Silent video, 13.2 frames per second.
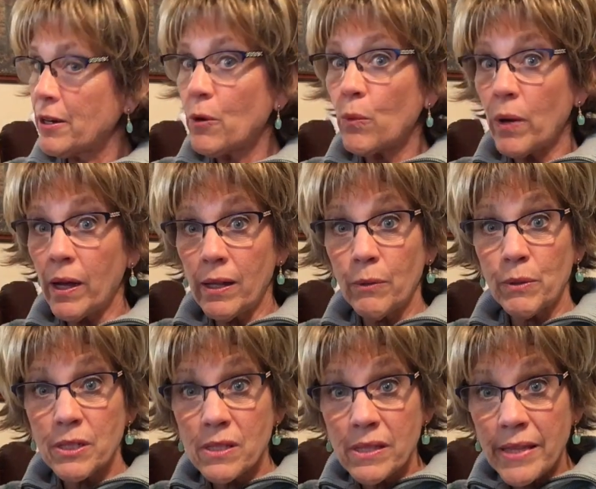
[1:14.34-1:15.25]
Well, it
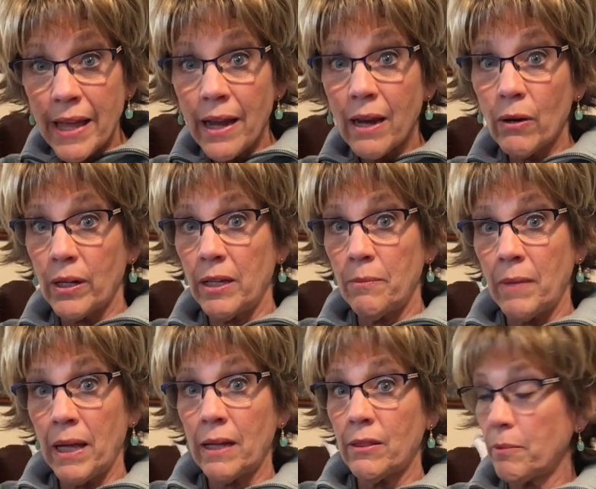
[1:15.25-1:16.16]
was there he
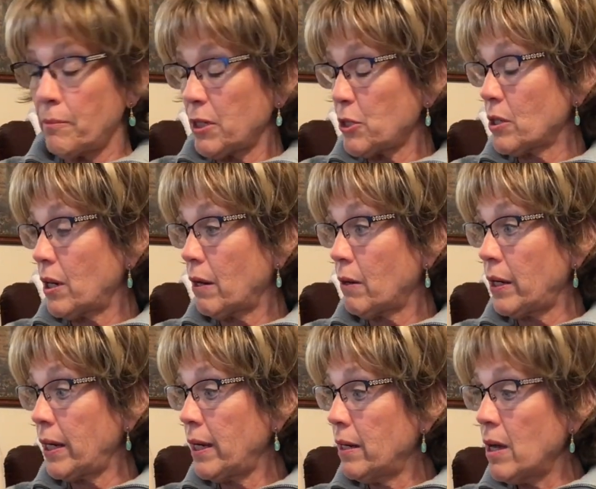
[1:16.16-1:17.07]
met the
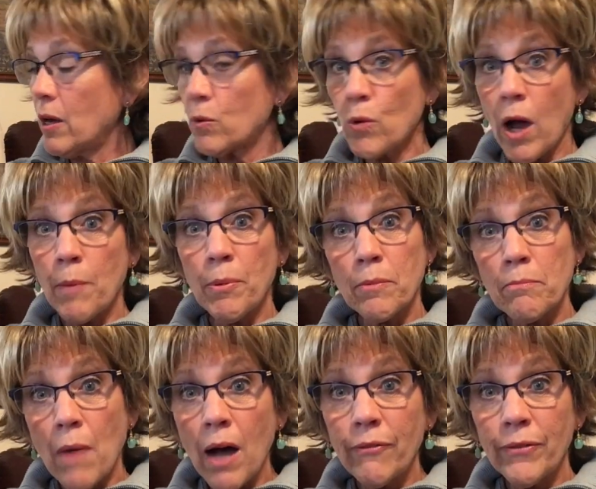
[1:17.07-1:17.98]
missionary Robert
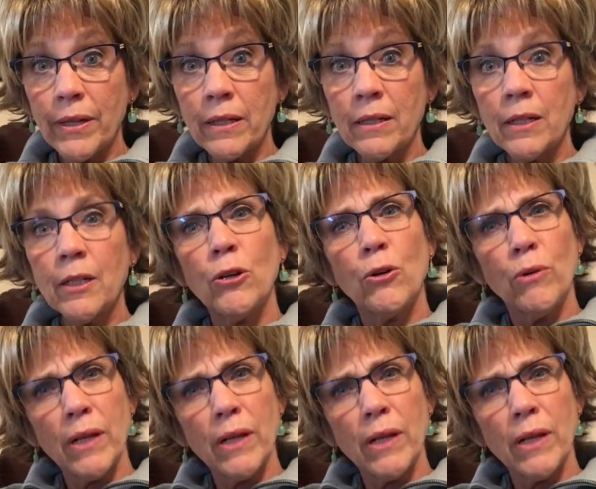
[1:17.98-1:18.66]
Moffat, who